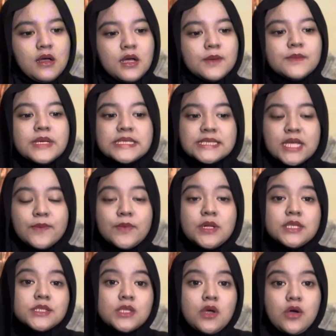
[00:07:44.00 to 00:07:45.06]

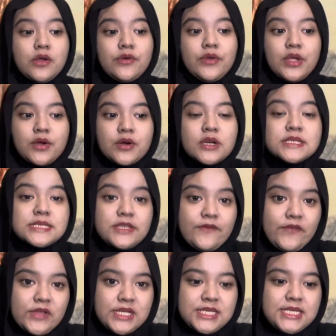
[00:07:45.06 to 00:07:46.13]
Examples on-record
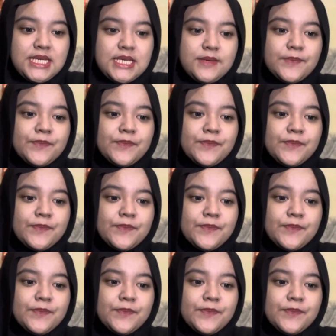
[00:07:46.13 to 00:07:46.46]
civility.